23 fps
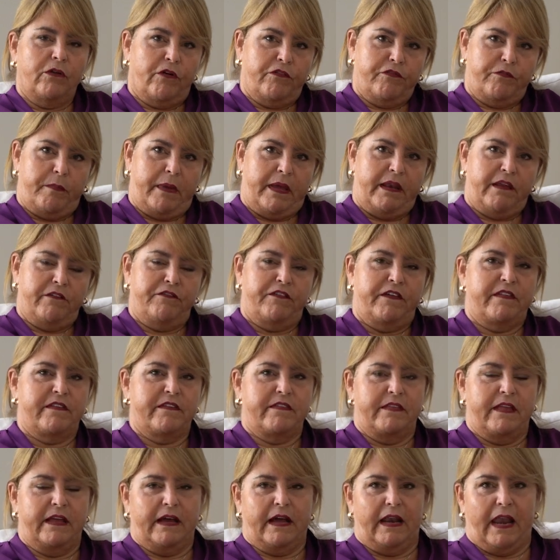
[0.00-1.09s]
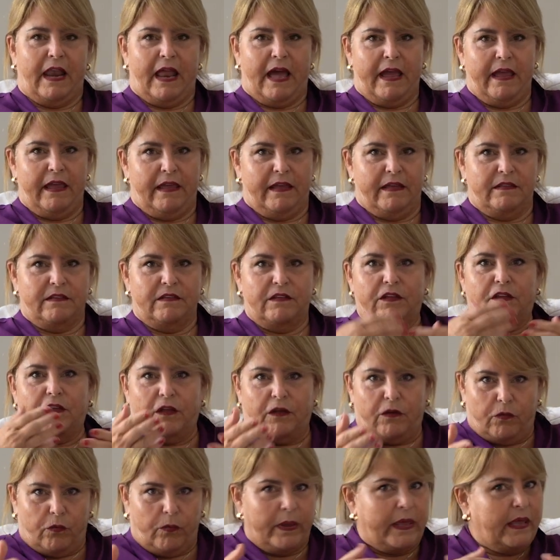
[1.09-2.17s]
of benefits the client
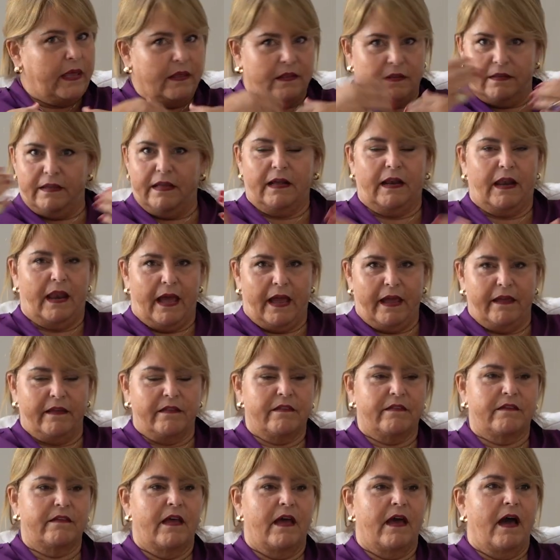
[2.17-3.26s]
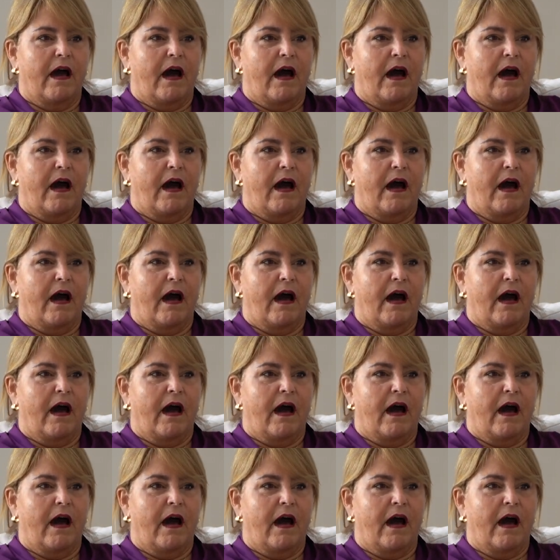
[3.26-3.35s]
we, the clients,